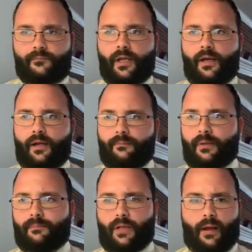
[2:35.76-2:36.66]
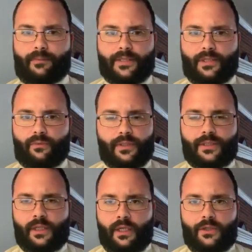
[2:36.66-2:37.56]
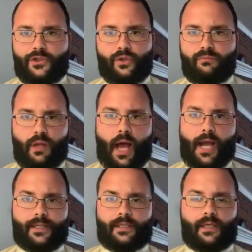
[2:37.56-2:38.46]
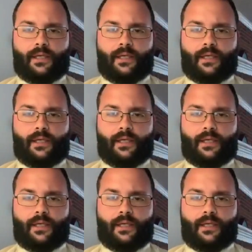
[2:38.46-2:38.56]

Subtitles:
But Blockbuster was too blind